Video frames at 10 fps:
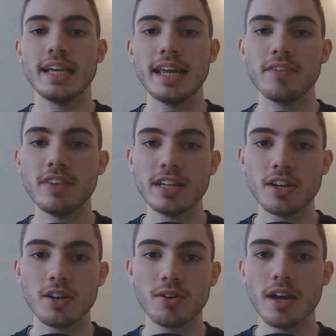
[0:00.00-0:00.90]
in a
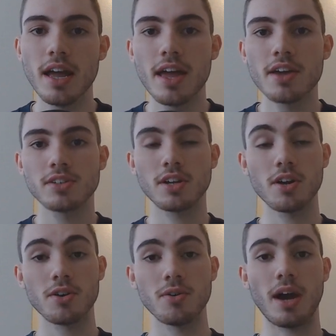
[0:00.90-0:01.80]
video.
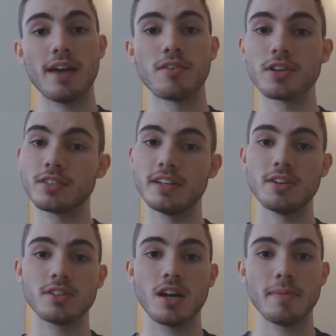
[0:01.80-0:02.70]
So I have lots of
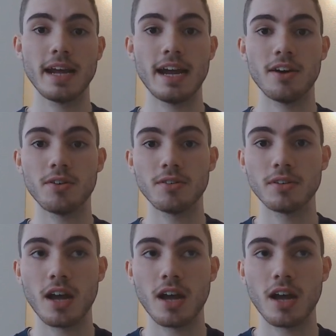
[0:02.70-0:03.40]
videos coming out,